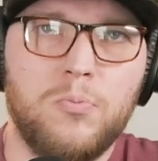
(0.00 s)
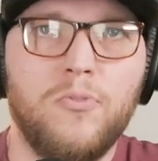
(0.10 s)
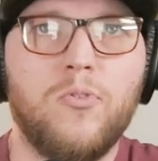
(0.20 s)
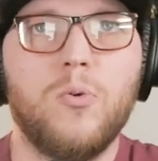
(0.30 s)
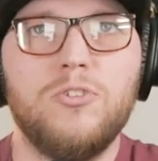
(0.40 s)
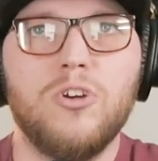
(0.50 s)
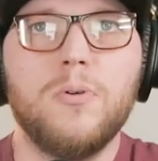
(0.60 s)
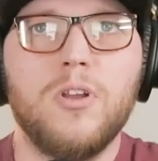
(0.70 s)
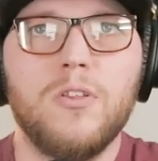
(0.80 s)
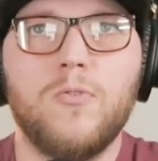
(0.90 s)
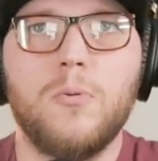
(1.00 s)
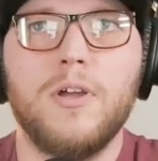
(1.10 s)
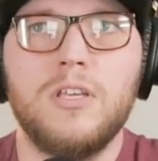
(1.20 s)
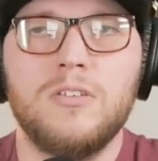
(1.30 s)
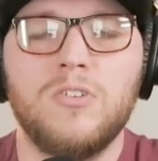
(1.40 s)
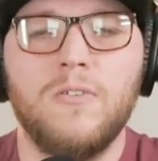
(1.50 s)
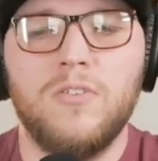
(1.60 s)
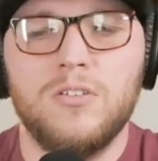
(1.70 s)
before we jump into the 4xe stuff,